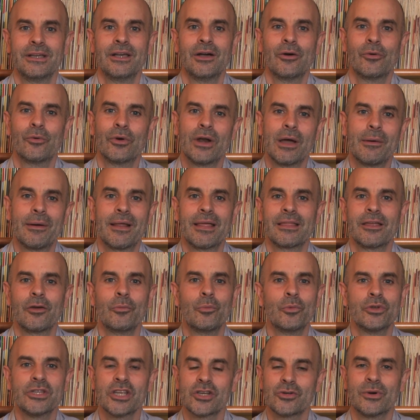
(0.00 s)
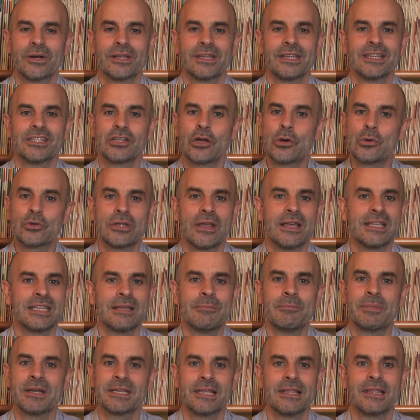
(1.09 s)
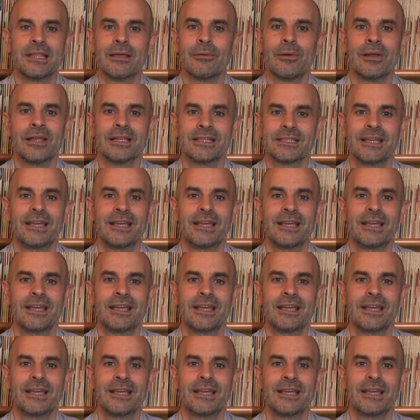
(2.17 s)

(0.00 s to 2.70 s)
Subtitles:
Good luck, and thank you for your hard work.